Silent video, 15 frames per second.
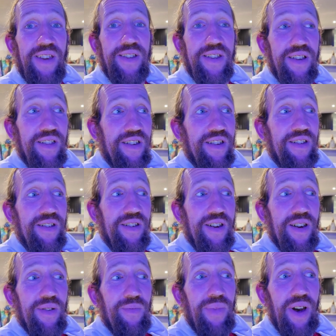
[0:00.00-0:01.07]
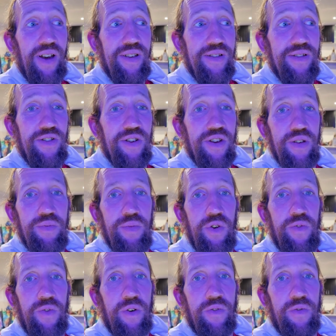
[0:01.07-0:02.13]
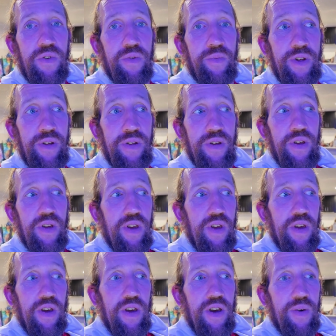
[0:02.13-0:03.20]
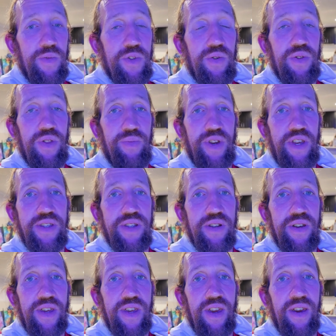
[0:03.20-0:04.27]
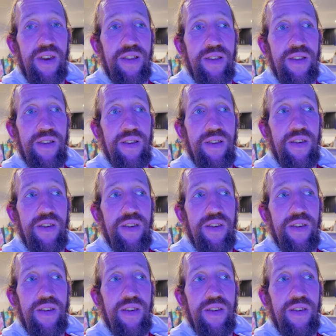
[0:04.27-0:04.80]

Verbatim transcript: basically. But you can move on from it. I'm doing the best I can.